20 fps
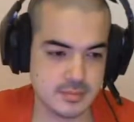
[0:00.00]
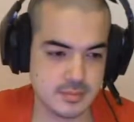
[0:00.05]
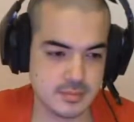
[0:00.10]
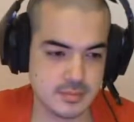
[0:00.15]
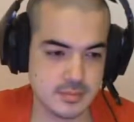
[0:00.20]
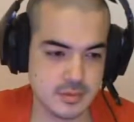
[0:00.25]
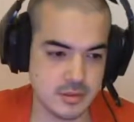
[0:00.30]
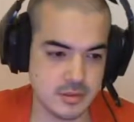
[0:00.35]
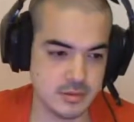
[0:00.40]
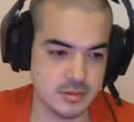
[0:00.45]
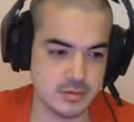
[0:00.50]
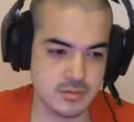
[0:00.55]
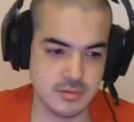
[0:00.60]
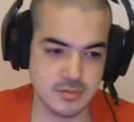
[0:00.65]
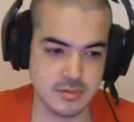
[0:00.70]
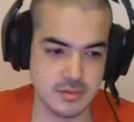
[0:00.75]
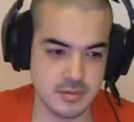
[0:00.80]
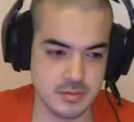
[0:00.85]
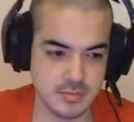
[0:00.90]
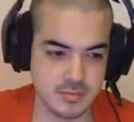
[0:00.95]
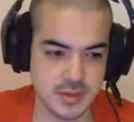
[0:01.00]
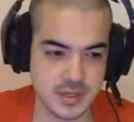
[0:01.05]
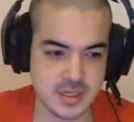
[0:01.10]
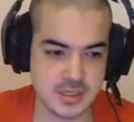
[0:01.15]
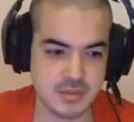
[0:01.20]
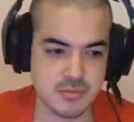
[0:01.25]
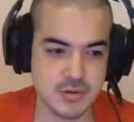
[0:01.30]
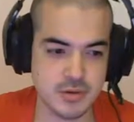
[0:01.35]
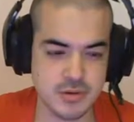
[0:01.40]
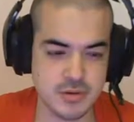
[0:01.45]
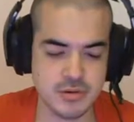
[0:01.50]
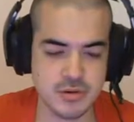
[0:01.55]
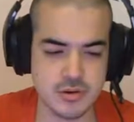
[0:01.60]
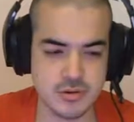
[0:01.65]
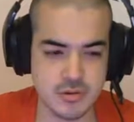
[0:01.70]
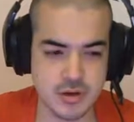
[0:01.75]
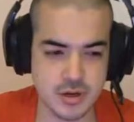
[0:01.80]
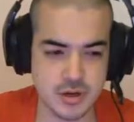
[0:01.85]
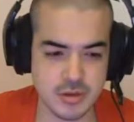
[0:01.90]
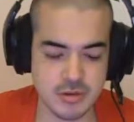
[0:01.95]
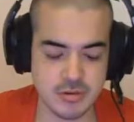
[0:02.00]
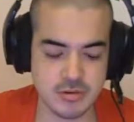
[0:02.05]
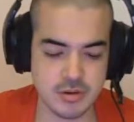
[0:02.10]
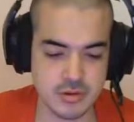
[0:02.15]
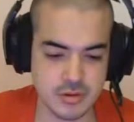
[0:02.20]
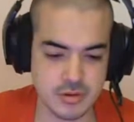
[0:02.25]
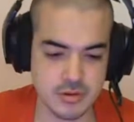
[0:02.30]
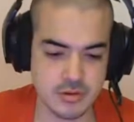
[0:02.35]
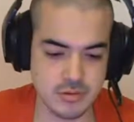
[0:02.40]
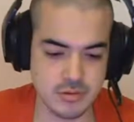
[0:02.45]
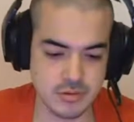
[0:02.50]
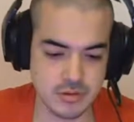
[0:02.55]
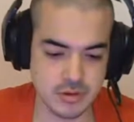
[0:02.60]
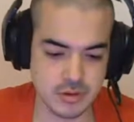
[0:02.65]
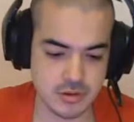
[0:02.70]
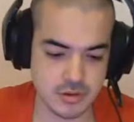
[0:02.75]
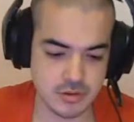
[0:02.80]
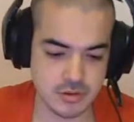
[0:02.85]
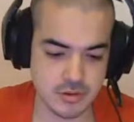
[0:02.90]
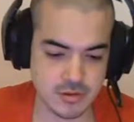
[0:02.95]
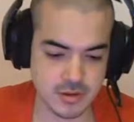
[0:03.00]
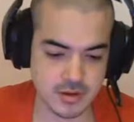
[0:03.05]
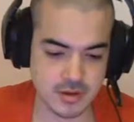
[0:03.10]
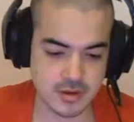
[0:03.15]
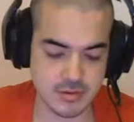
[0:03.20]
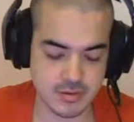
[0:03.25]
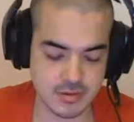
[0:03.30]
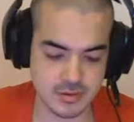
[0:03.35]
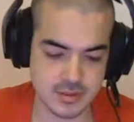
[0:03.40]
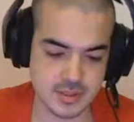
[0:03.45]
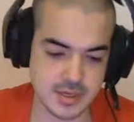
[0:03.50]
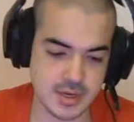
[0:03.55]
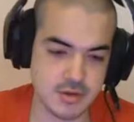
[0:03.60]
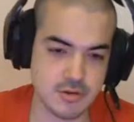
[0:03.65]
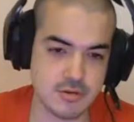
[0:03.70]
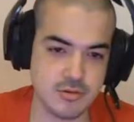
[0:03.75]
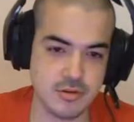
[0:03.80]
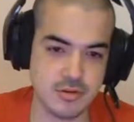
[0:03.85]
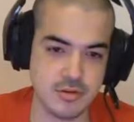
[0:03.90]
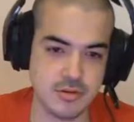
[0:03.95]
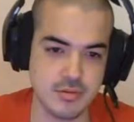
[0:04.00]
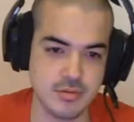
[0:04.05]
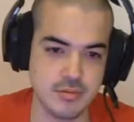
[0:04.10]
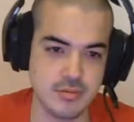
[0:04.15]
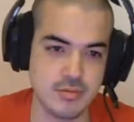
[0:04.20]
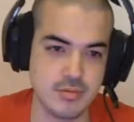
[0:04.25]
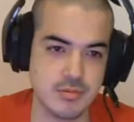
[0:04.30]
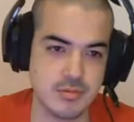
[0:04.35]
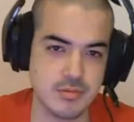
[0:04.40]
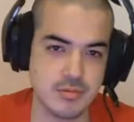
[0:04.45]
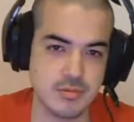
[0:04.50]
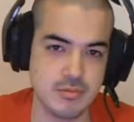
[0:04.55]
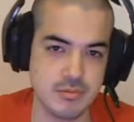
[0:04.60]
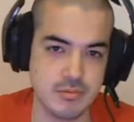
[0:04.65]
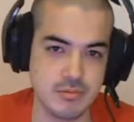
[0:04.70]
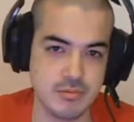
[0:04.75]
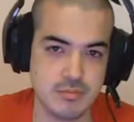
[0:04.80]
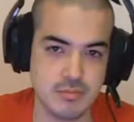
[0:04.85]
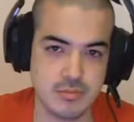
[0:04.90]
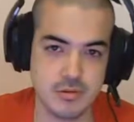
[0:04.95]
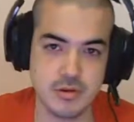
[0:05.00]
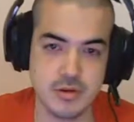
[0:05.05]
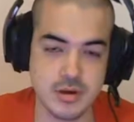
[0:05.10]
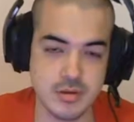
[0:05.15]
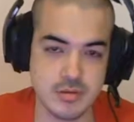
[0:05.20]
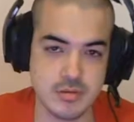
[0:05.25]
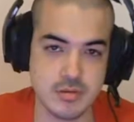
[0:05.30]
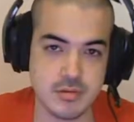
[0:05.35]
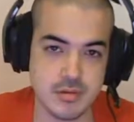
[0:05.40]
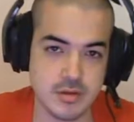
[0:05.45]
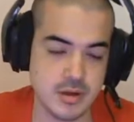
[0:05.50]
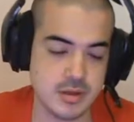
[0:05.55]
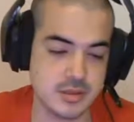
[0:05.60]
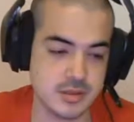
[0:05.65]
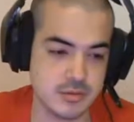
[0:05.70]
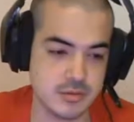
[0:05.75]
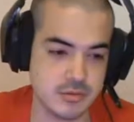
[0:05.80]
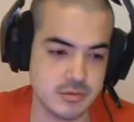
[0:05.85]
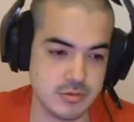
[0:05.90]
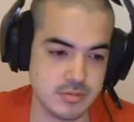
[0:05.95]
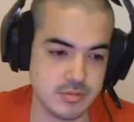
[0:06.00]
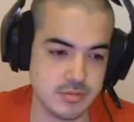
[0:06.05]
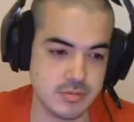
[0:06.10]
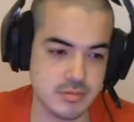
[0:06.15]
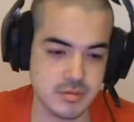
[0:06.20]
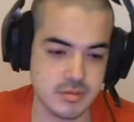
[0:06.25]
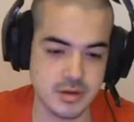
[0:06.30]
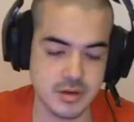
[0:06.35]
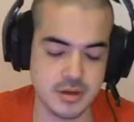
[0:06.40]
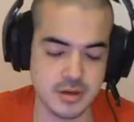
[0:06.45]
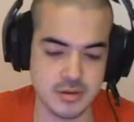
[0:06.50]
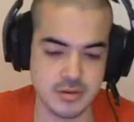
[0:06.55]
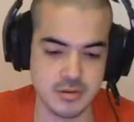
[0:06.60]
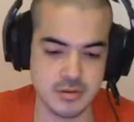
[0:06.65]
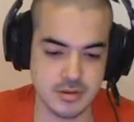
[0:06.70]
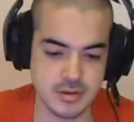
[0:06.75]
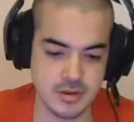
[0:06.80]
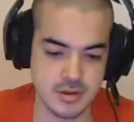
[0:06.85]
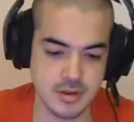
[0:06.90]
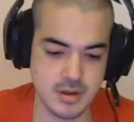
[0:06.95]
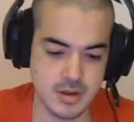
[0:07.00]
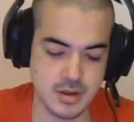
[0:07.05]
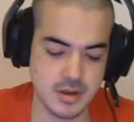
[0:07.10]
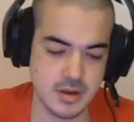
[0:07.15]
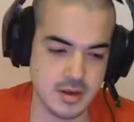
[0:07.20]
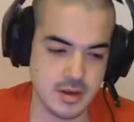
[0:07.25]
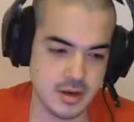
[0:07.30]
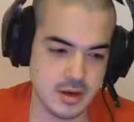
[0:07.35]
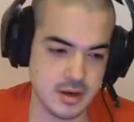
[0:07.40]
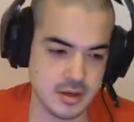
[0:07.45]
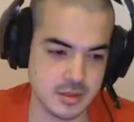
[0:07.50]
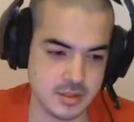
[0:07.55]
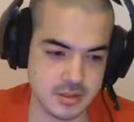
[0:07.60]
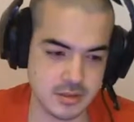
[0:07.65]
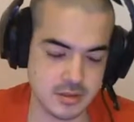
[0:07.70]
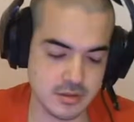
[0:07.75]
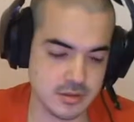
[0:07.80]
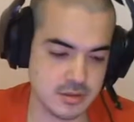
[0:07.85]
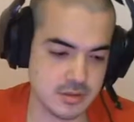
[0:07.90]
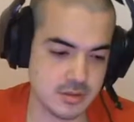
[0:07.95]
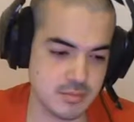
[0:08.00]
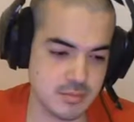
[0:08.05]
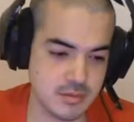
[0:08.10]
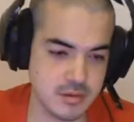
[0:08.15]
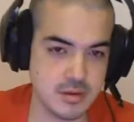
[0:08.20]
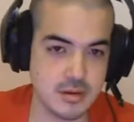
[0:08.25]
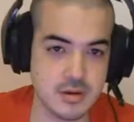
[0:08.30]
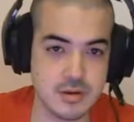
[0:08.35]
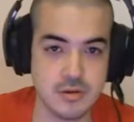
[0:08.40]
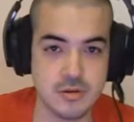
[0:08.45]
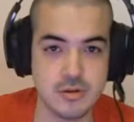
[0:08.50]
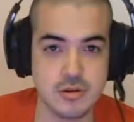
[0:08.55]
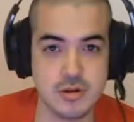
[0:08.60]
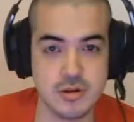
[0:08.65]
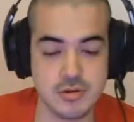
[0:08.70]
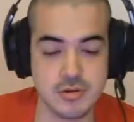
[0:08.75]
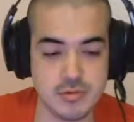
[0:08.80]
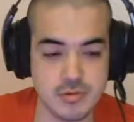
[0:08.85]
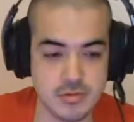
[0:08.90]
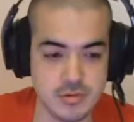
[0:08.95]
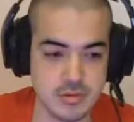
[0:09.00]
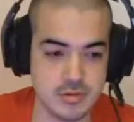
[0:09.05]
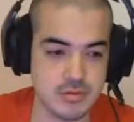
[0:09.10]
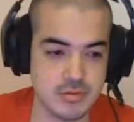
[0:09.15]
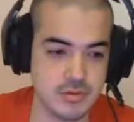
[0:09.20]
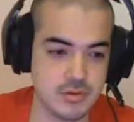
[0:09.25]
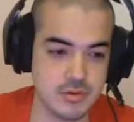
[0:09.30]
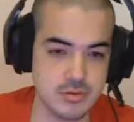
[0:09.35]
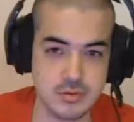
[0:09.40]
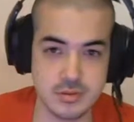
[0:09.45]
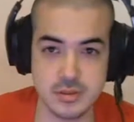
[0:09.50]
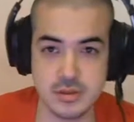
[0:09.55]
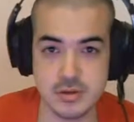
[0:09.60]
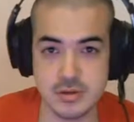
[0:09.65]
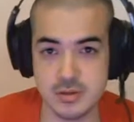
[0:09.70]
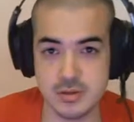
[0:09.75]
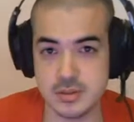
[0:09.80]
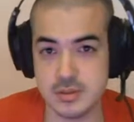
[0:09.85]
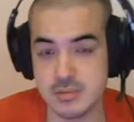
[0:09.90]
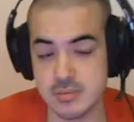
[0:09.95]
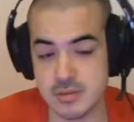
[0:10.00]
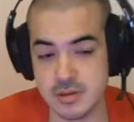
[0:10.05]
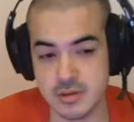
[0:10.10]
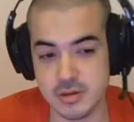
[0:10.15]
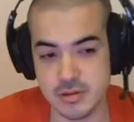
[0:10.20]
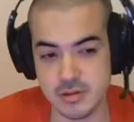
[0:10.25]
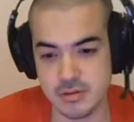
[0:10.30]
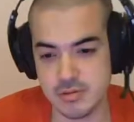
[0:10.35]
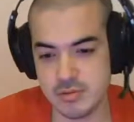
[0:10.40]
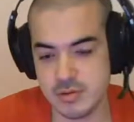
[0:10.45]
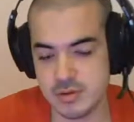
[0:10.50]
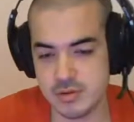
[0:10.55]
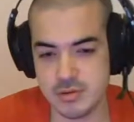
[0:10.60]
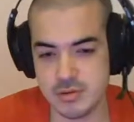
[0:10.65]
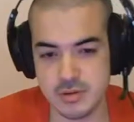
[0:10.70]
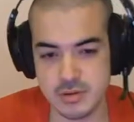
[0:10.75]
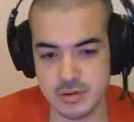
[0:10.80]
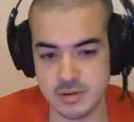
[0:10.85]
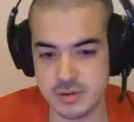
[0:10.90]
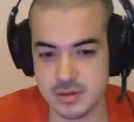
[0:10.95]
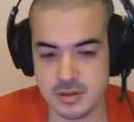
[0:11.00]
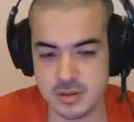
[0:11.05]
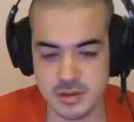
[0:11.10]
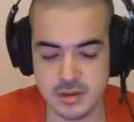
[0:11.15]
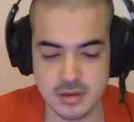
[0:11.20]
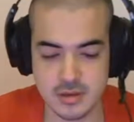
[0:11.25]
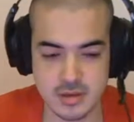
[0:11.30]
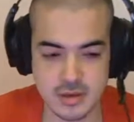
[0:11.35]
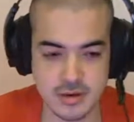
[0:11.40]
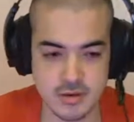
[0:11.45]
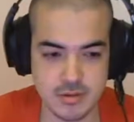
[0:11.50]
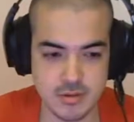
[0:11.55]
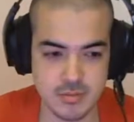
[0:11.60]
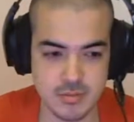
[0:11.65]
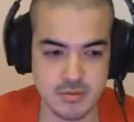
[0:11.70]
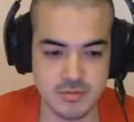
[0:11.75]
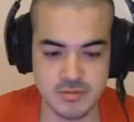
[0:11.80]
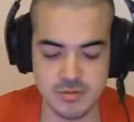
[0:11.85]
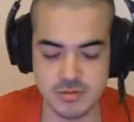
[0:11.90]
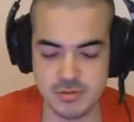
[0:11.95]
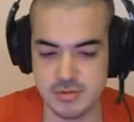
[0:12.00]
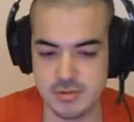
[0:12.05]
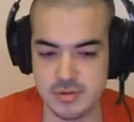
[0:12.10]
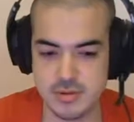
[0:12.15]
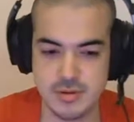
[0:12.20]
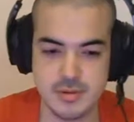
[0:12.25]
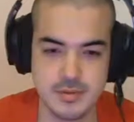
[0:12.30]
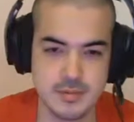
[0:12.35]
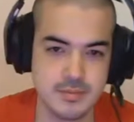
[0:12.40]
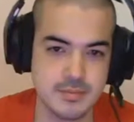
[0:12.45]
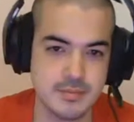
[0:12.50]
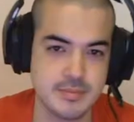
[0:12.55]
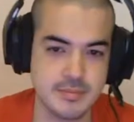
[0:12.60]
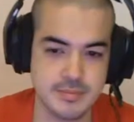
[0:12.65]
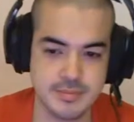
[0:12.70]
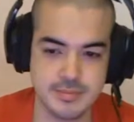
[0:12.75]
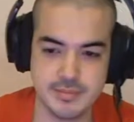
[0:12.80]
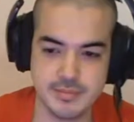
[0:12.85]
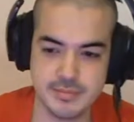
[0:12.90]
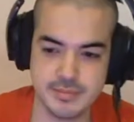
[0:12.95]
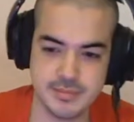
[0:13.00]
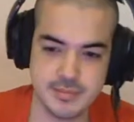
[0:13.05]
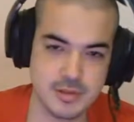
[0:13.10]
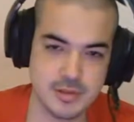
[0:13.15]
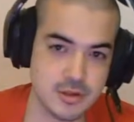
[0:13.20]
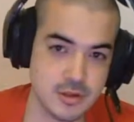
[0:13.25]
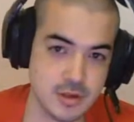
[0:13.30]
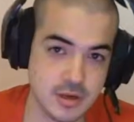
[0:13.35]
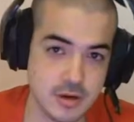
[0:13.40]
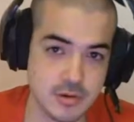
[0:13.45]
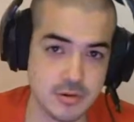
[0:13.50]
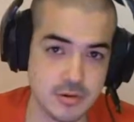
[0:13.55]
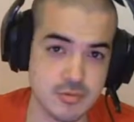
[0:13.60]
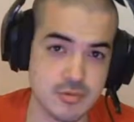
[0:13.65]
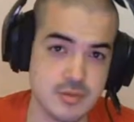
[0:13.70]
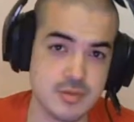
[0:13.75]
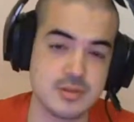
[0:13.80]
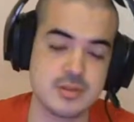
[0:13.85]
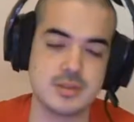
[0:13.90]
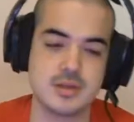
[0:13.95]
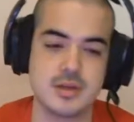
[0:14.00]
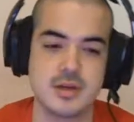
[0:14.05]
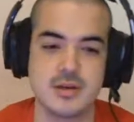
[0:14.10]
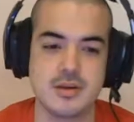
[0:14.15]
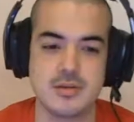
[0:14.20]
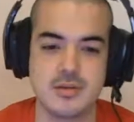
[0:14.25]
the best way to acquire new knowledge now is actually together as a group. Like, I study something, I share it with you. You study something new that you didn't encounter before, share it with us. Like,